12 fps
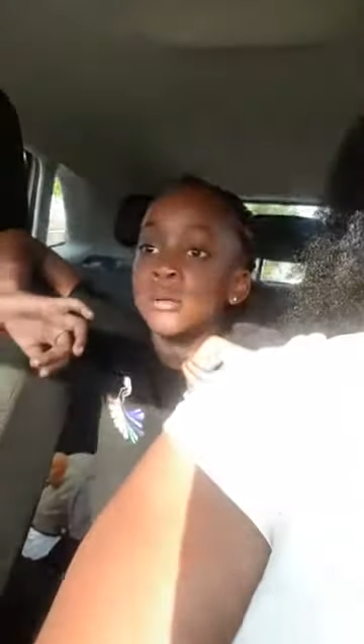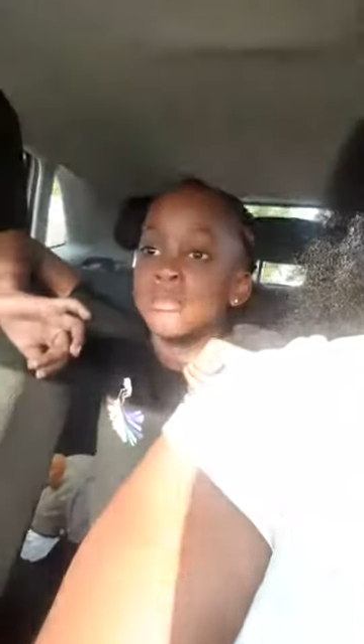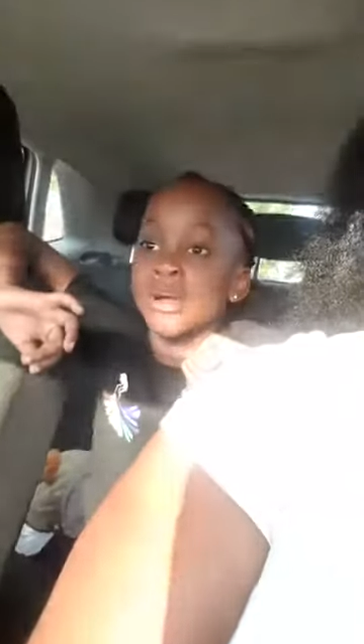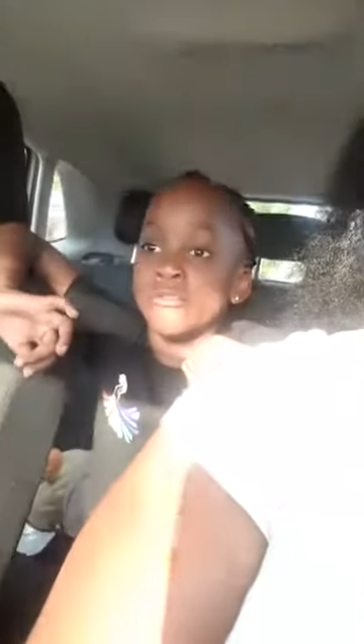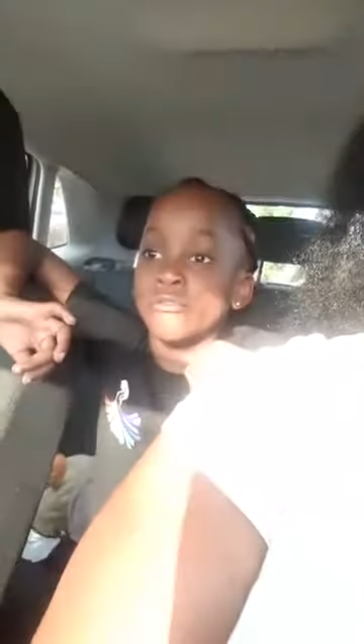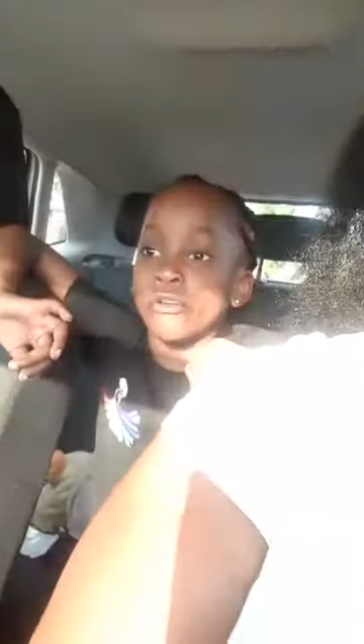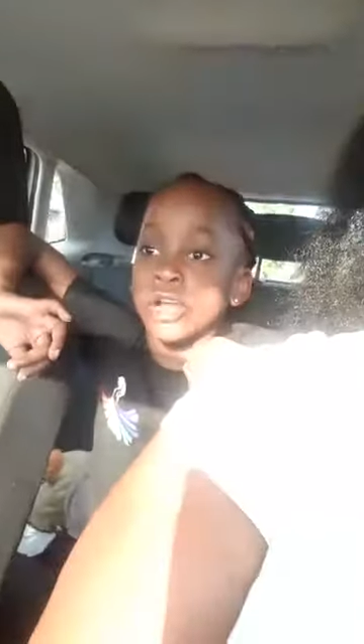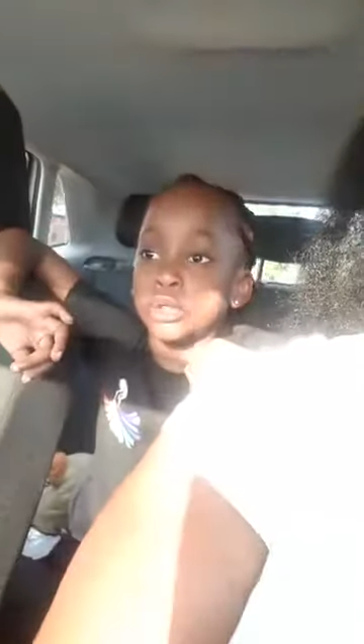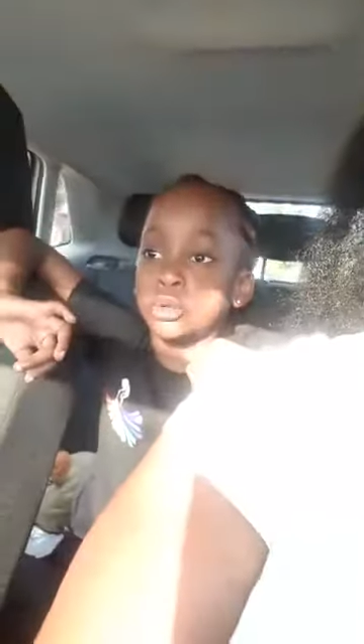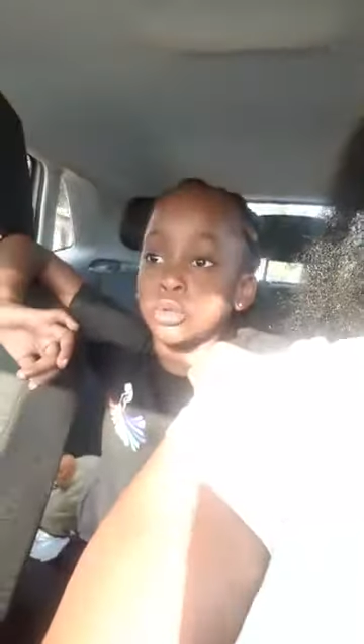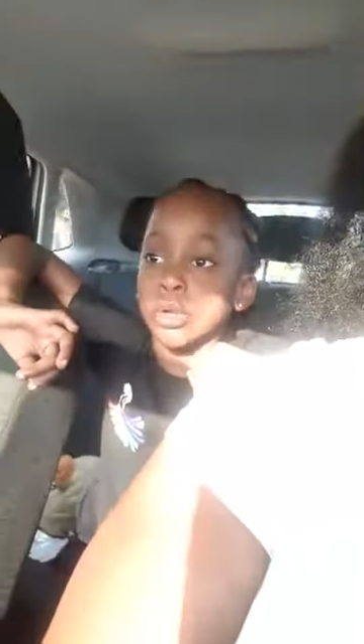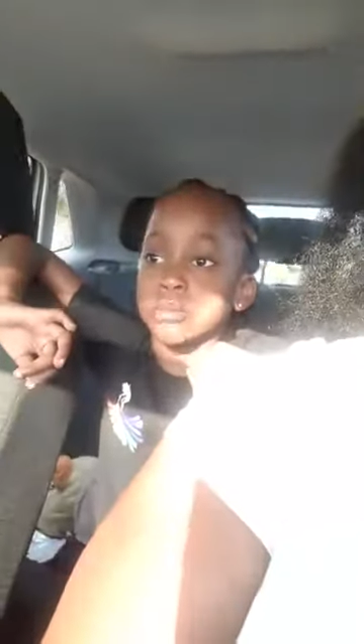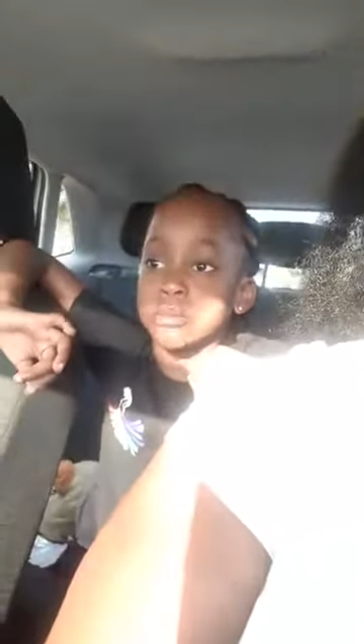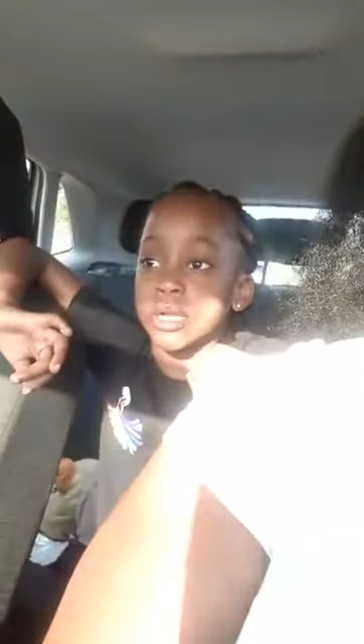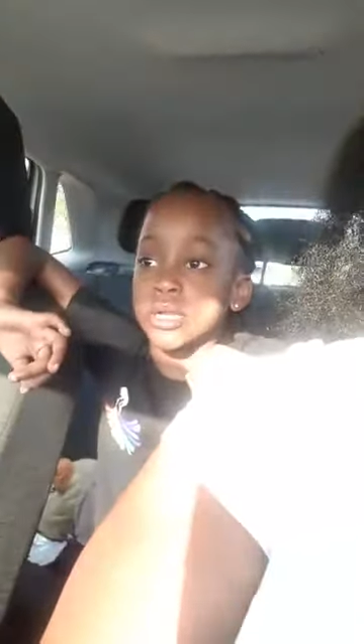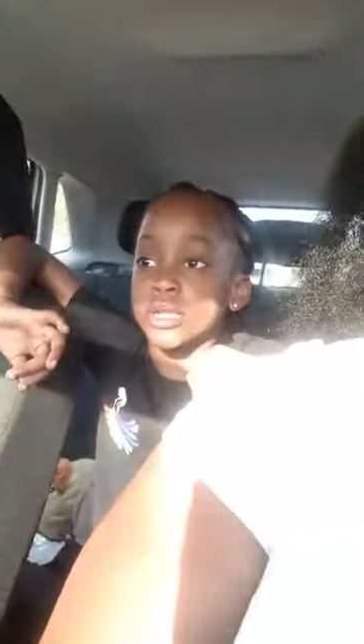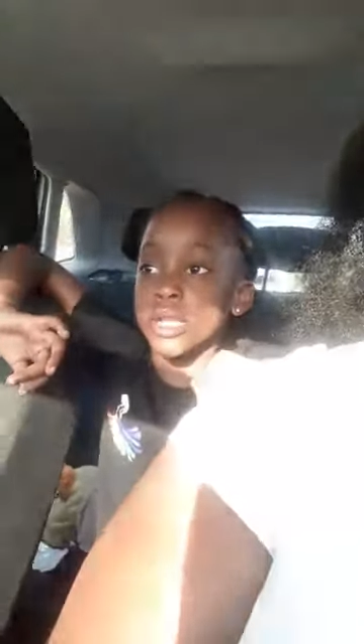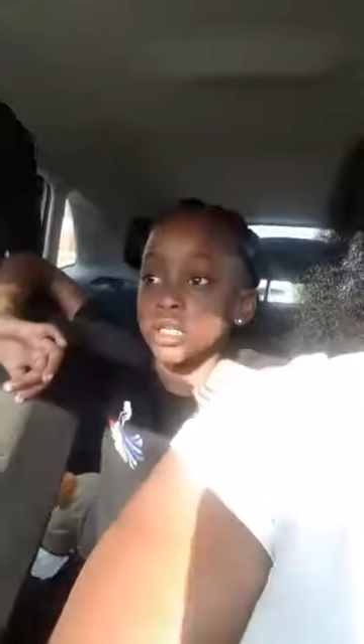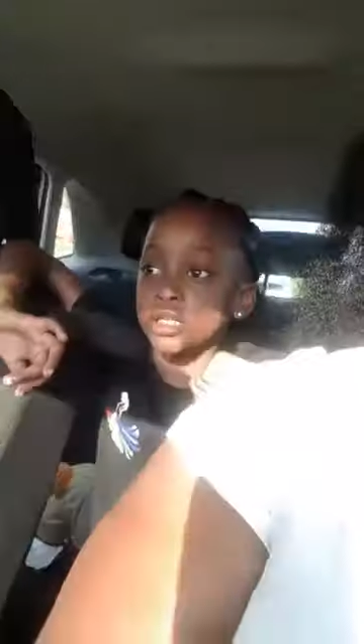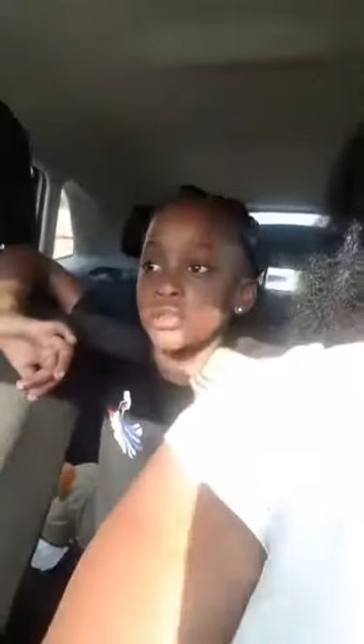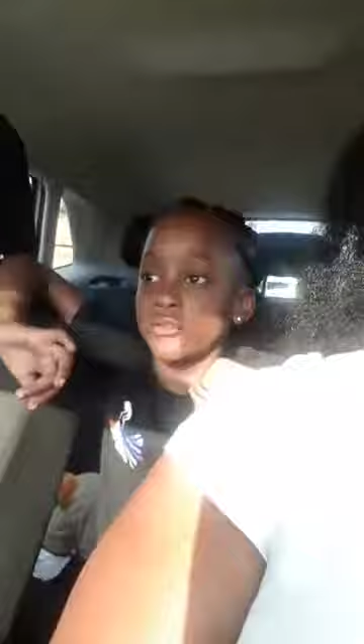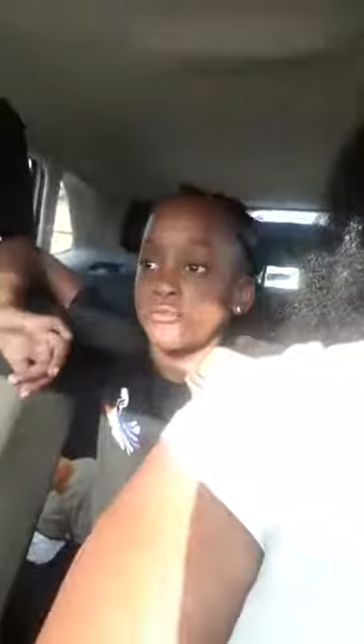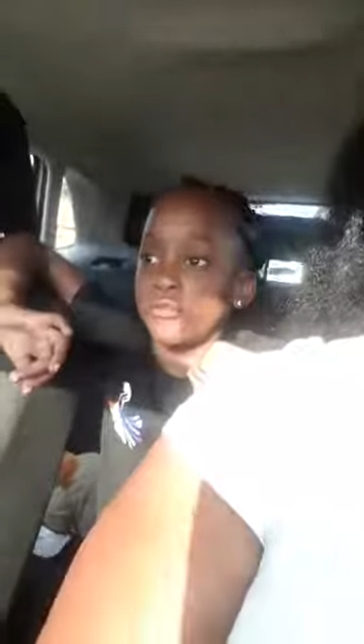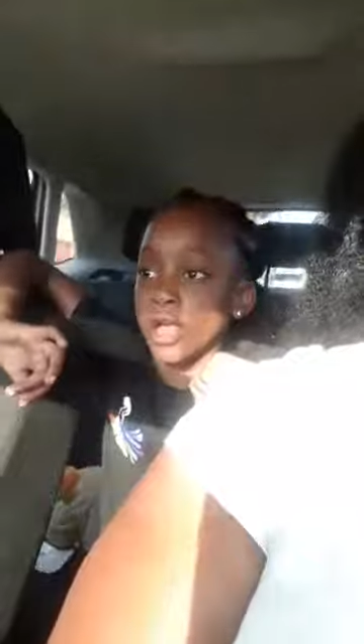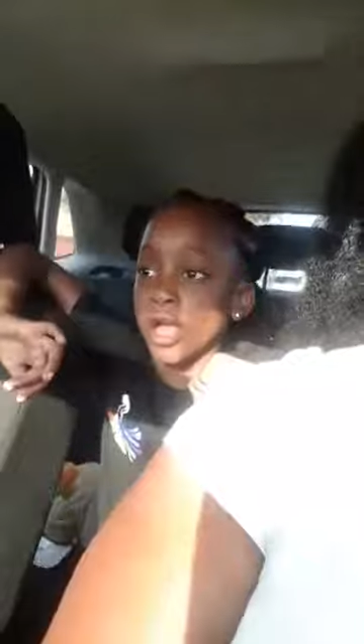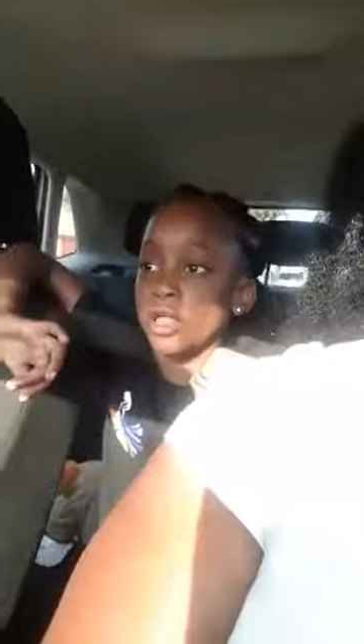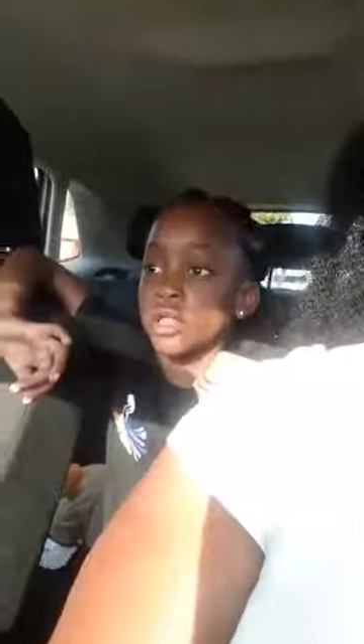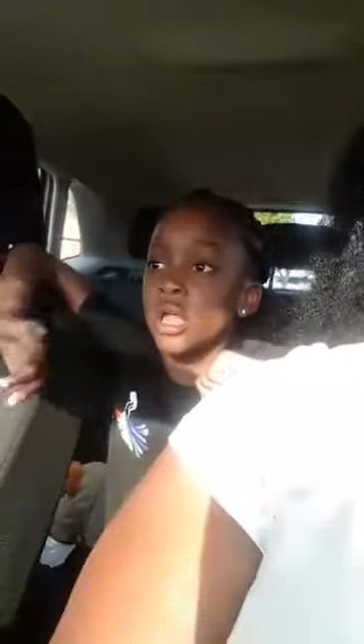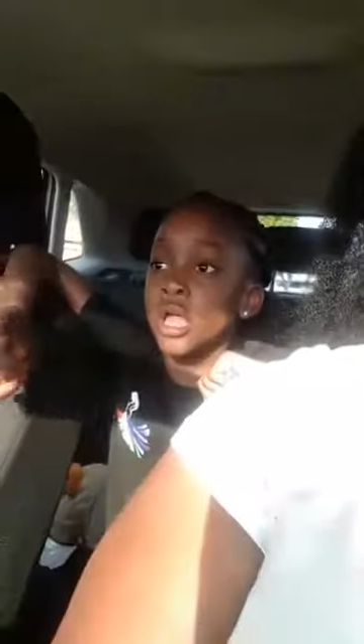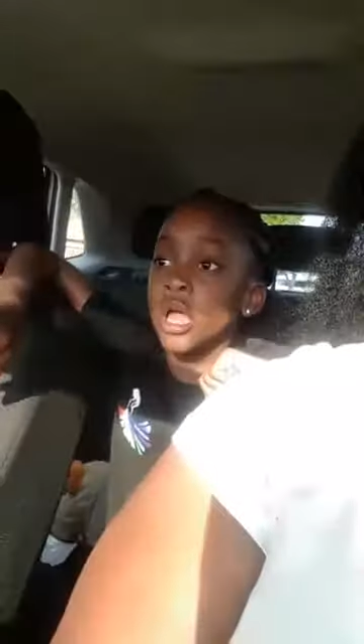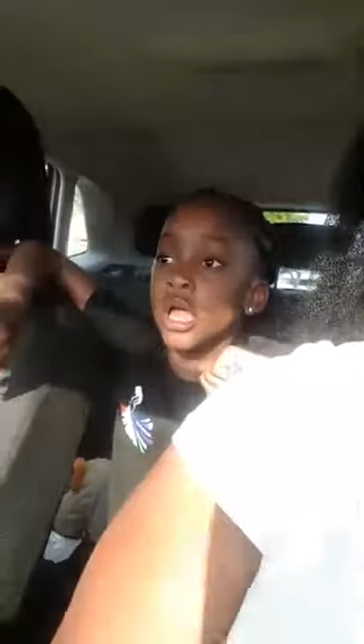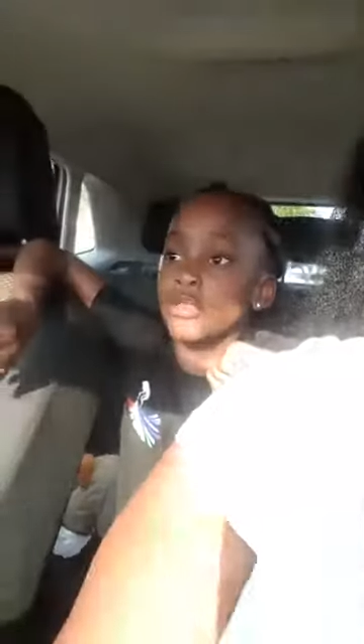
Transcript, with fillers: my friend tripped and then she fell mm -hmm.